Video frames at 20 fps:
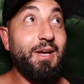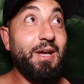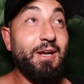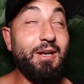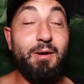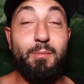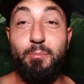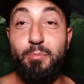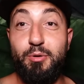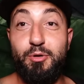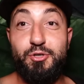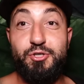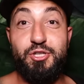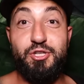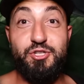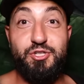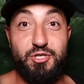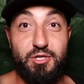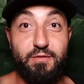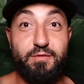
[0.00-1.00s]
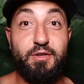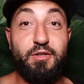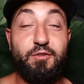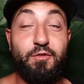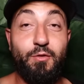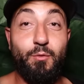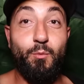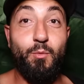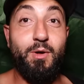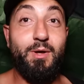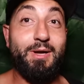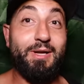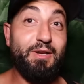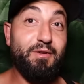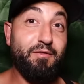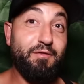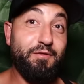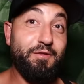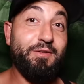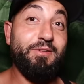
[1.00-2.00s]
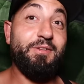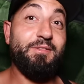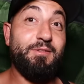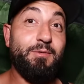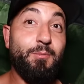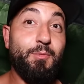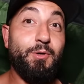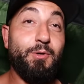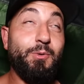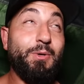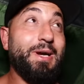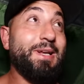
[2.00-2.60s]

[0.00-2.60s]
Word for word: I got pushed and shoved into the wall and I feel it tomorrow.